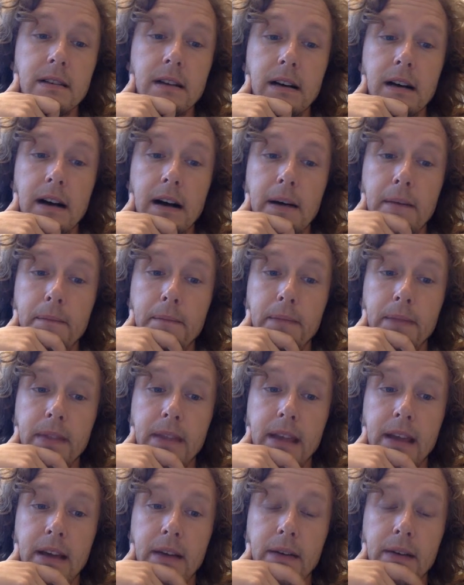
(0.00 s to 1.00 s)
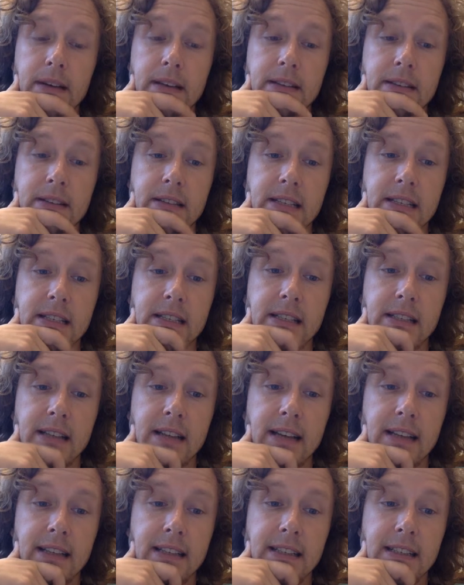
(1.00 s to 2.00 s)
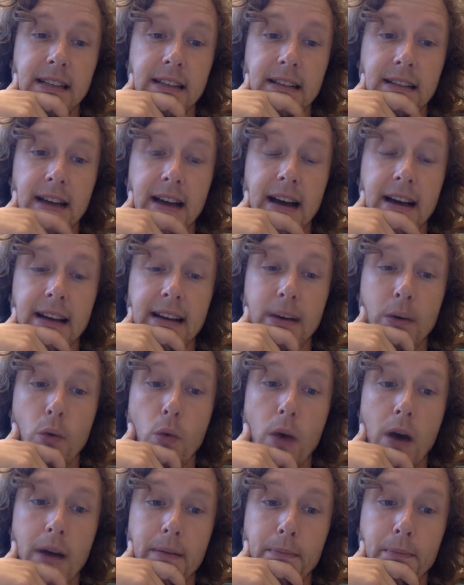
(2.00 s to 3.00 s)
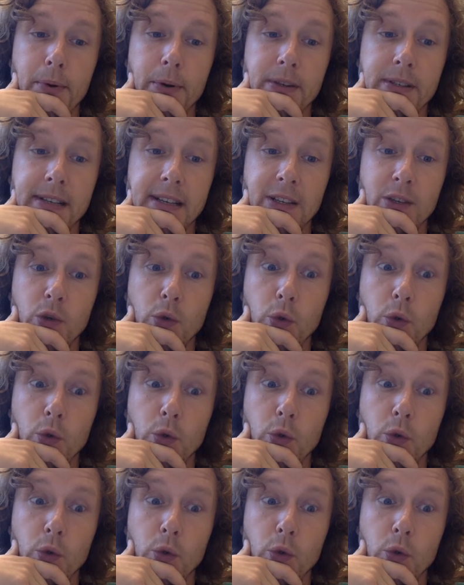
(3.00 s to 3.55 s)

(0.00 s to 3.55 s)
There is this 99.1%